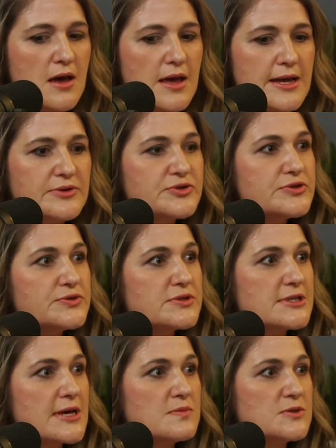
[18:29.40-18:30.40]

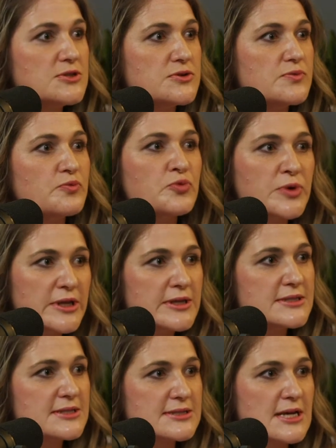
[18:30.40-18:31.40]
introduced them to really
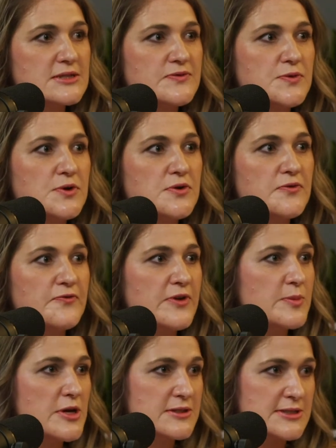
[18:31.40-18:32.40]
successful
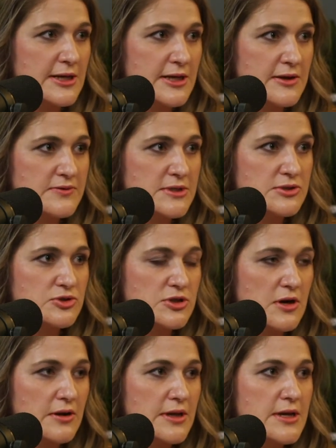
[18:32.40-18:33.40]
female executives in
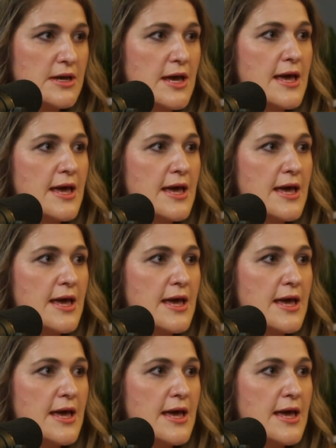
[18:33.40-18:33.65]
Charlotte.